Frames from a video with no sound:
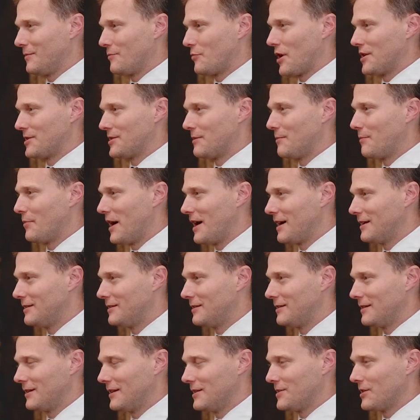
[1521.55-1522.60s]
President
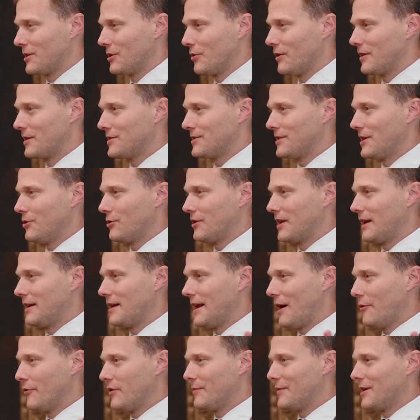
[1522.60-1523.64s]
Biden isn't going to say, okay,
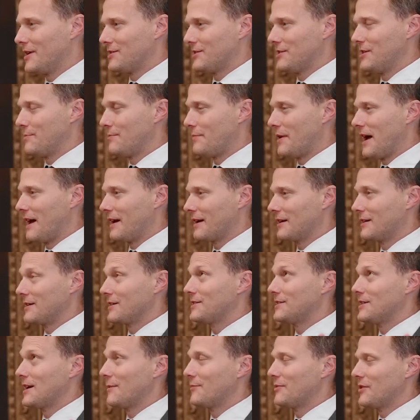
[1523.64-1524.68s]
now we must sit back and
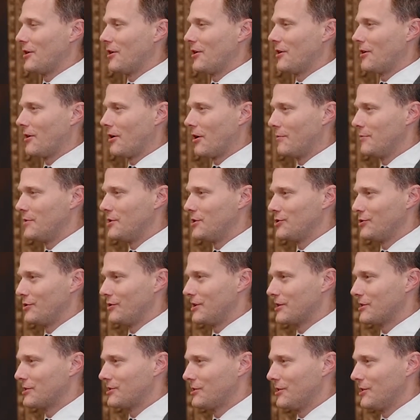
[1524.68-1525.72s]
accept our
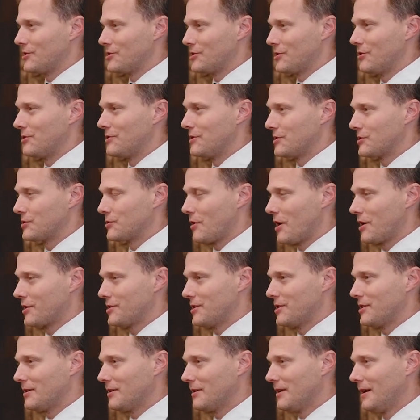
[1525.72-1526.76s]
mutually assured
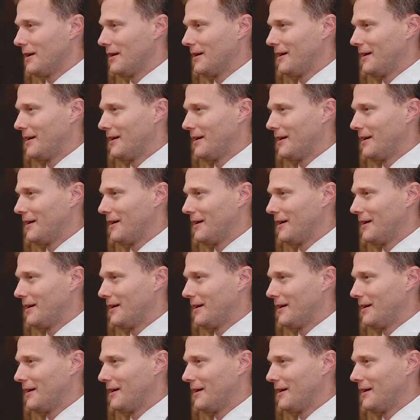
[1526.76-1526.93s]
destruction.